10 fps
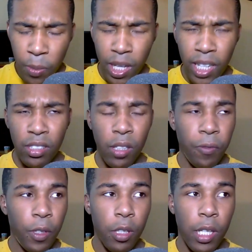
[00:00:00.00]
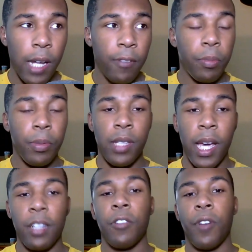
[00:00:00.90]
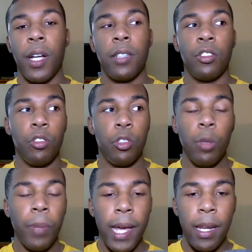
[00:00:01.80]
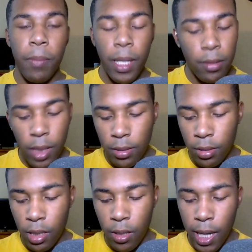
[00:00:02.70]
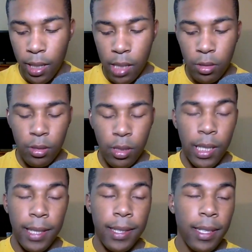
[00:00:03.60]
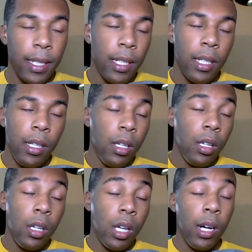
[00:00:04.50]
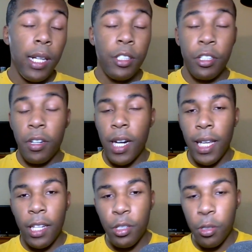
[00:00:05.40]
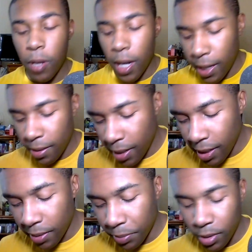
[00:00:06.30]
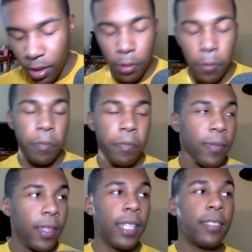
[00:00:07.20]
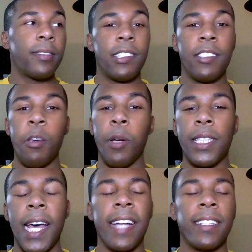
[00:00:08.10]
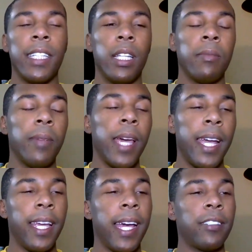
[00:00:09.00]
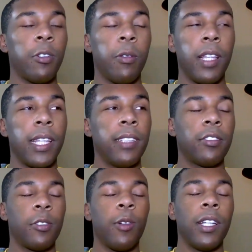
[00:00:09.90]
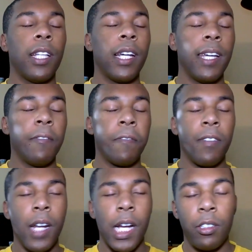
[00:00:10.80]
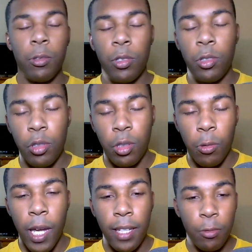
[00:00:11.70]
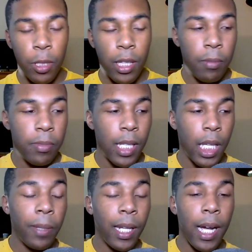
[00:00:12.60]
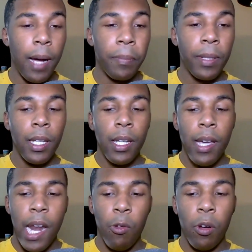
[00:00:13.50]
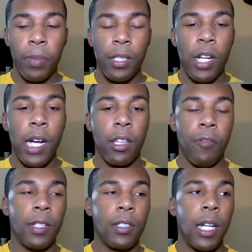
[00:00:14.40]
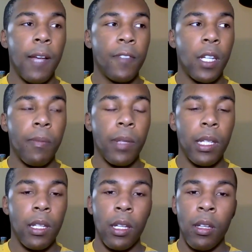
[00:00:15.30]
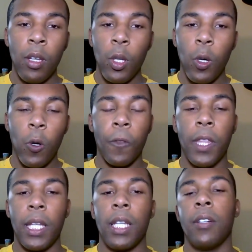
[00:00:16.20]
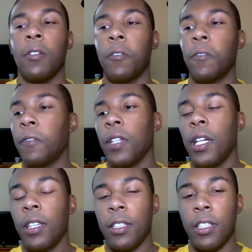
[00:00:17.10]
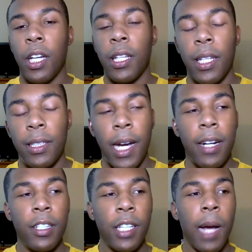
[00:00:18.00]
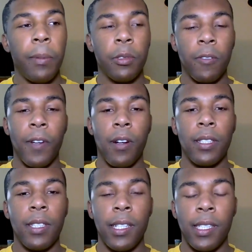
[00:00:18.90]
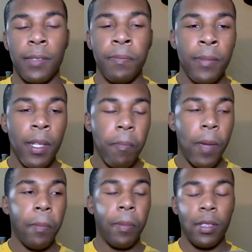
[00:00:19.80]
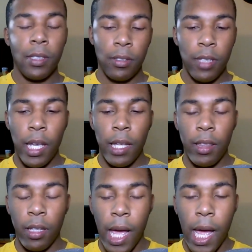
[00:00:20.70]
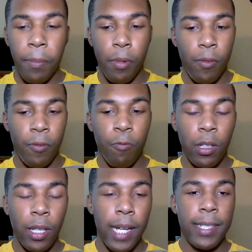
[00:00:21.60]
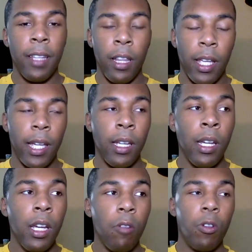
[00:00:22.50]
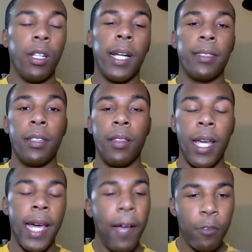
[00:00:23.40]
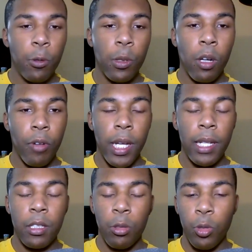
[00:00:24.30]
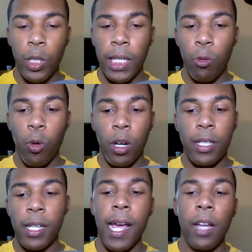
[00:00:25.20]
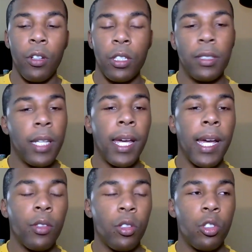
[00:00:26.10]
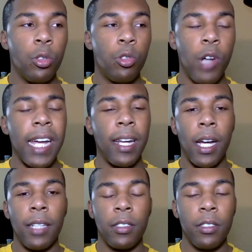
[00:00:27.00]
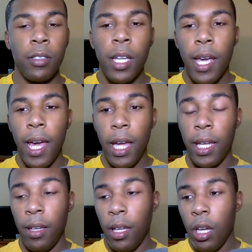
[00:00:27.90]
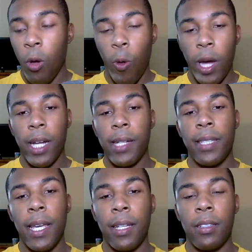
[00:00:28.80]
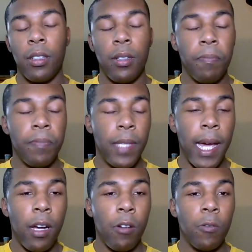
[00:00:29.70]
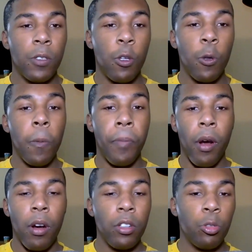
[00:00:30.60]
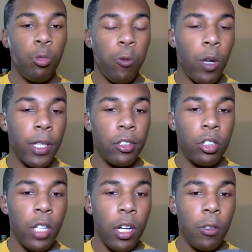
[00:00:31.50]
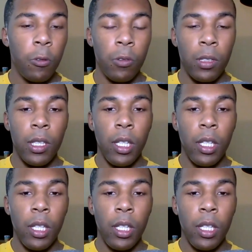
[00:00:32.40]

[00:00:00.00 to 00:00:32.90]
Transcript: Because if you're gonna have to protect your friends, you'll do it by any means necessary. And now it's just like, all right, sure, I guess you're right. Um, so let's do a tag team. And yeah, so this storyline for Natsu and Suzaku ends with them teaming up. And I won't be shocked if it's gonna have to come to the whole thing of the the entire Diablos and Fairy Tail members in the labyrinth reluctantly realizing they have to agree to uh, work together to take out the two dragon gods. Because, hey, why not take down two birds with one stone?